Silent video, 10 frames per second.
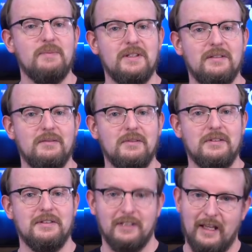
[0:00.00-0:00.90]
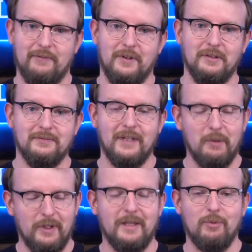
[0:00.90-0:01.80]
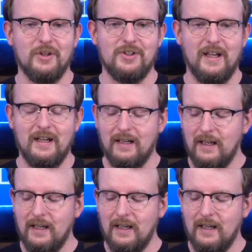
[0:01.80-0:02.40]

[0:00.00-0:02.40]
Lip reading: been delightful. I really appreciate